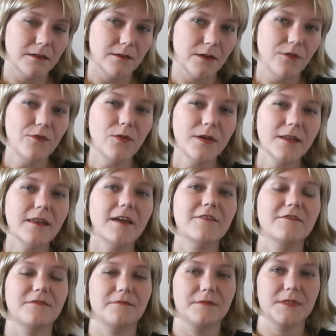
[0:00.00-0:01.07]
Avoid
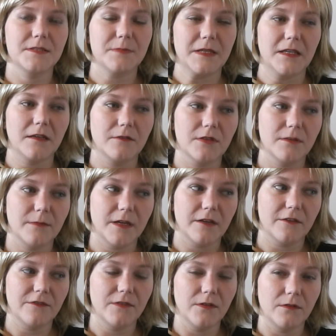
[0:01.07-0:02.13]
live speaking with a
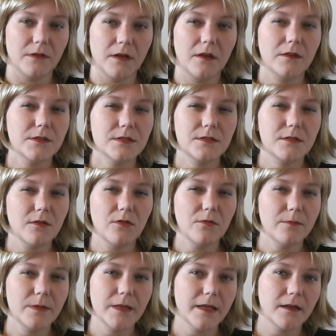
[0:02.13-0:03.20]
microphone.
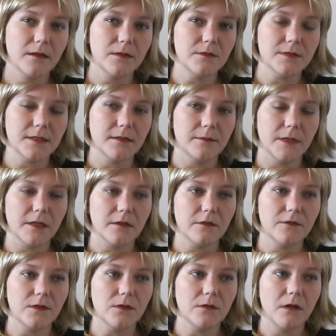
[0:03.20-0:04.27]
Don't plan on using a
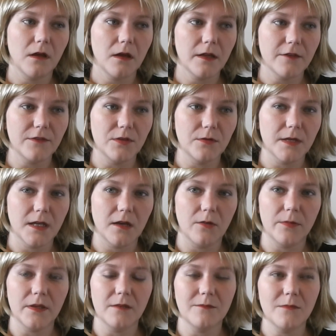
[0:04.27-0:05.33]
microphone if you can
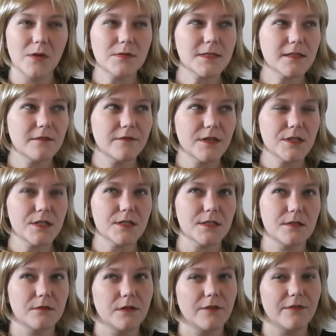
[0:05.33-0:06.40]
help it. Most
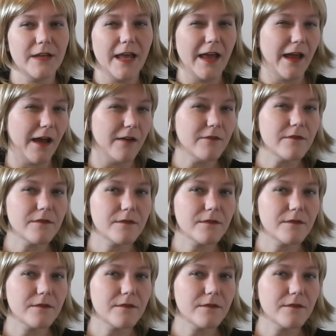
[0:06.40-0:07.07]
conventions don't even have